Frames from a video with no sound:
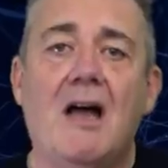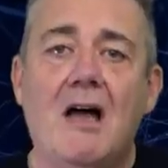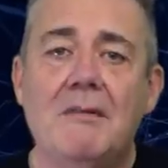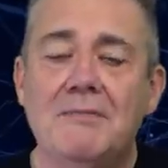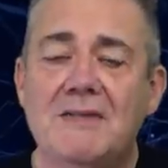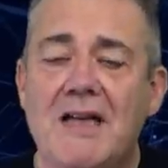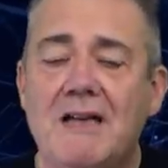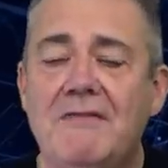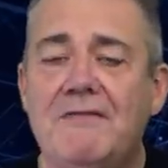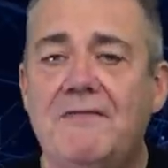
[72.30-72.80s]
I'm
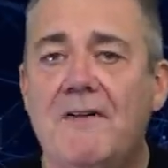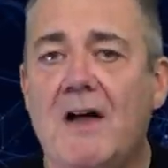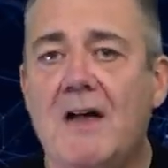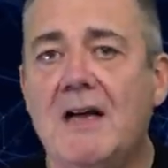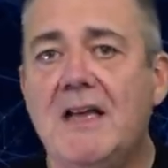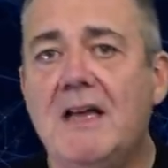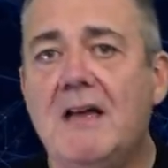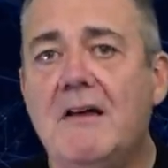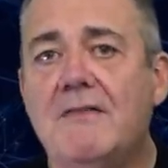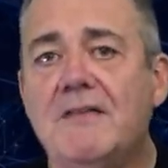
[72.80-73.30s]
Dave
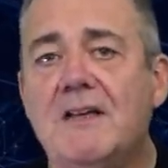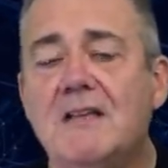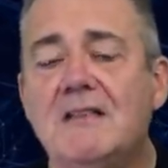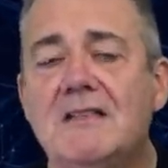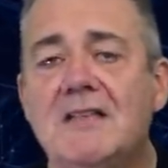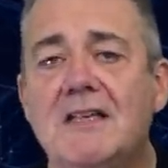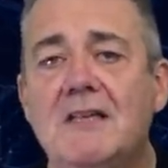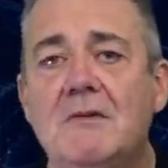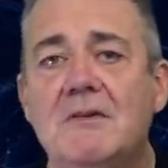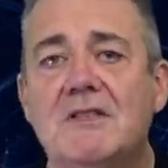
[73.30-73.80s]
Farley of
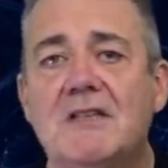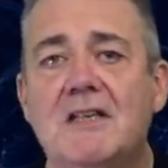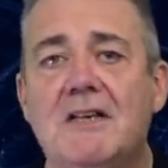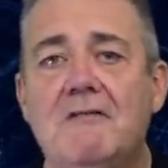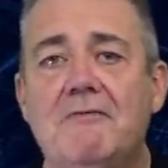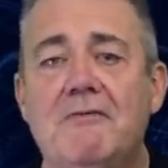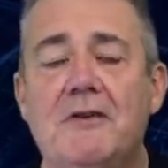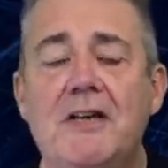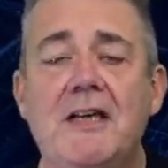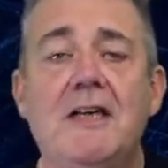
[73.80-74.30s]
Continuous
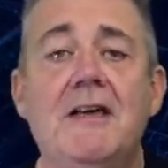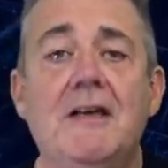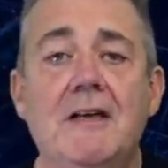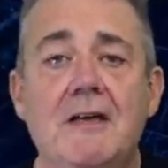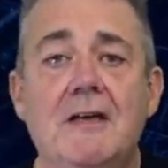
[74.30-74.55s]
Delivery.